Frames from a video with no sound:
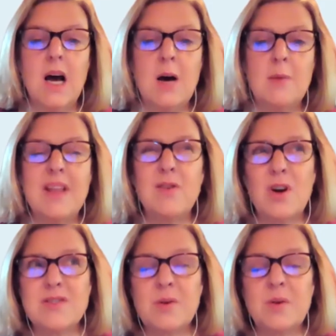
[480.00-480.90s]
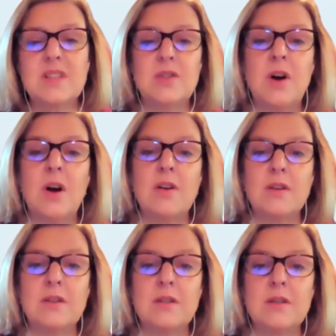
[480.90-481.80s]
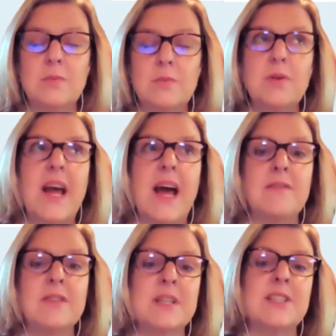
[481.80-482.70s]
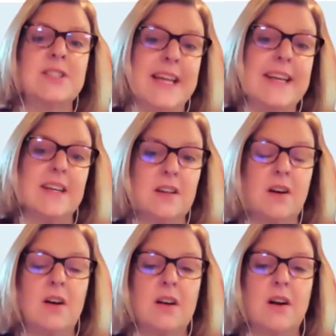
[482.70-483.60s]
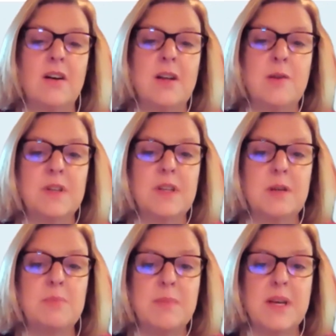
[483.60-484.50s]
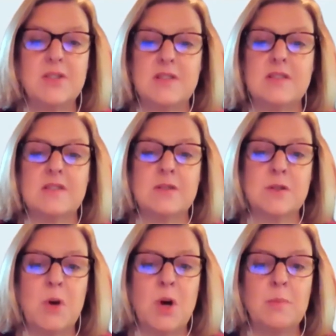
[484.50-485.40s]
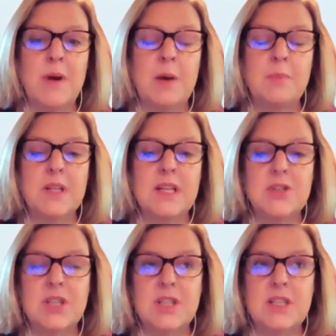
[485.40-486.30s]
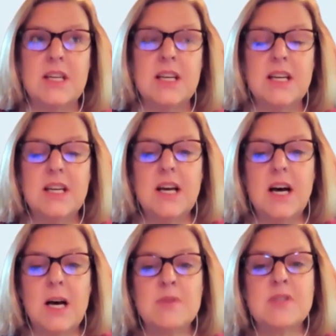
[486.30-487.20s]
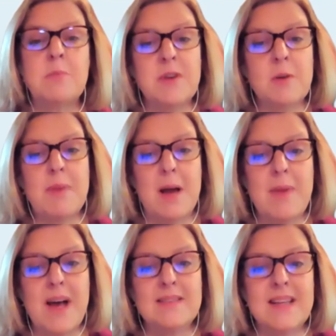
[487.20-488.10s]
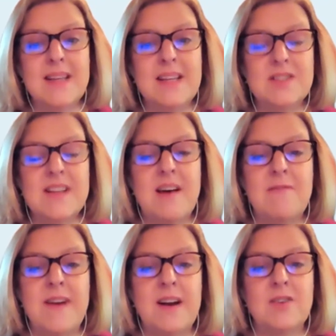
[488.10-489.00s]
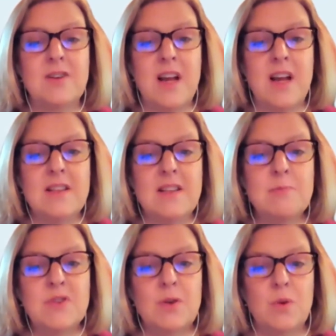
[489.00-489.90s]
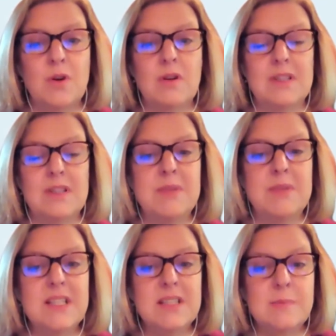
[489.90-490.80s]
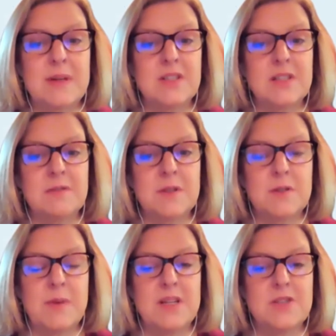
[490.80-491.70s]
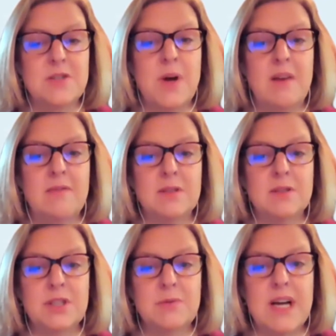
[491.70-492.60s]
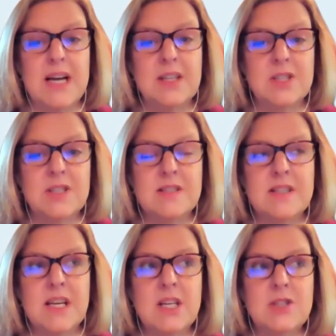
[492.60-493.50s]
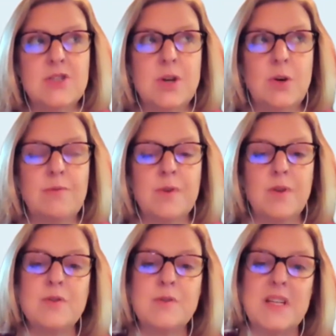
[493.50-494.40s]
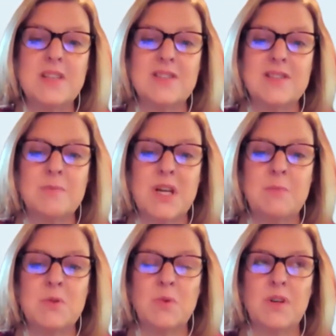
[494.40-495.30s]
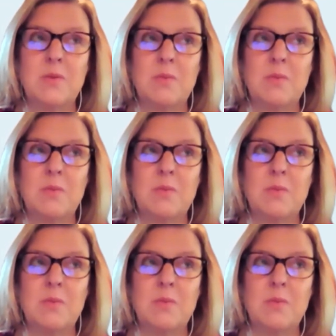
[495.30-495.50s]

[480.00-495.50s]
And they're also a little harder. We don't have as much data on our hemophilia B patients. It's a smaller population. Some of our bypassing agents have factor IX in them, so we're limited, especially for those patients who have allergic reactions. So for those patients, sometimes we